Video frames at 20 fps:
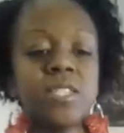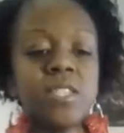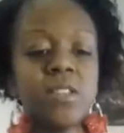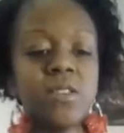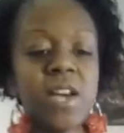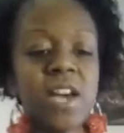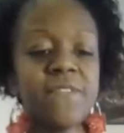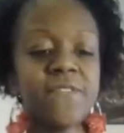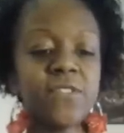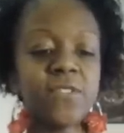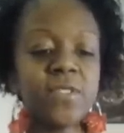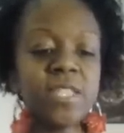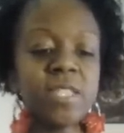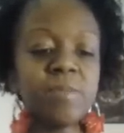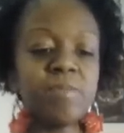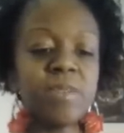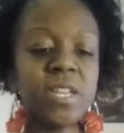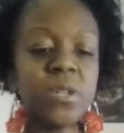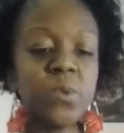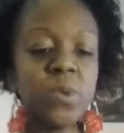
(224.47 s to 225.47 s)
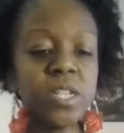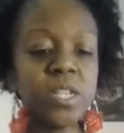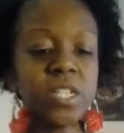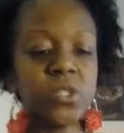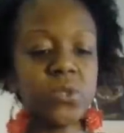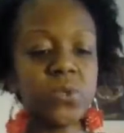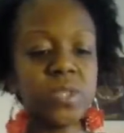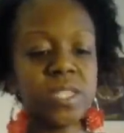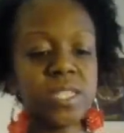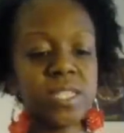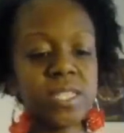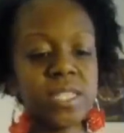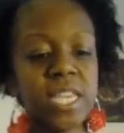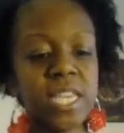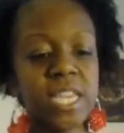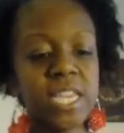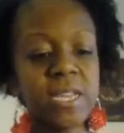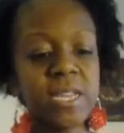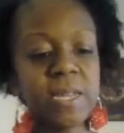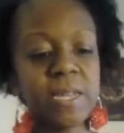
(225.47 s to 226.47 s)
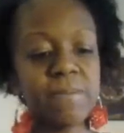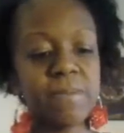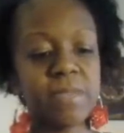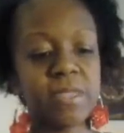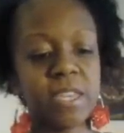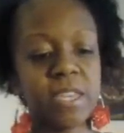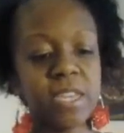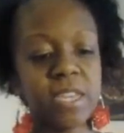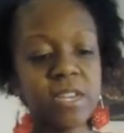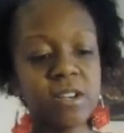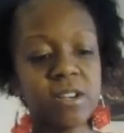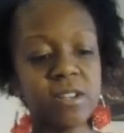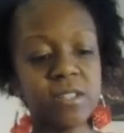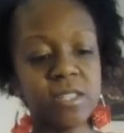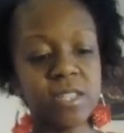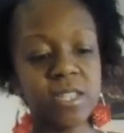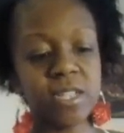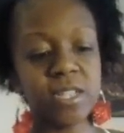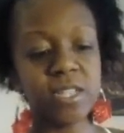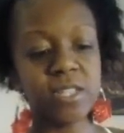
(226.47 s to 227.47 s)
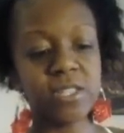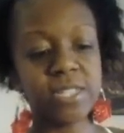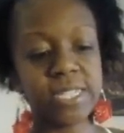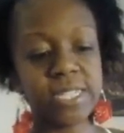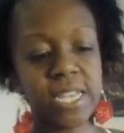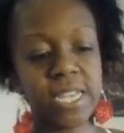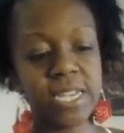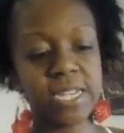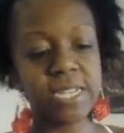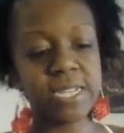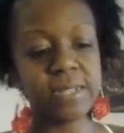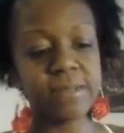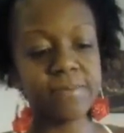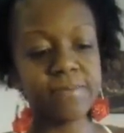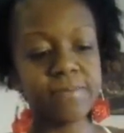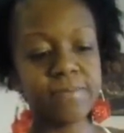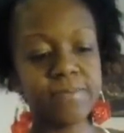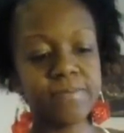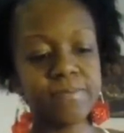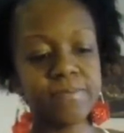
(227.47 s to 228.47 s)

So now after this bead, we're going to do the same thing on the other side.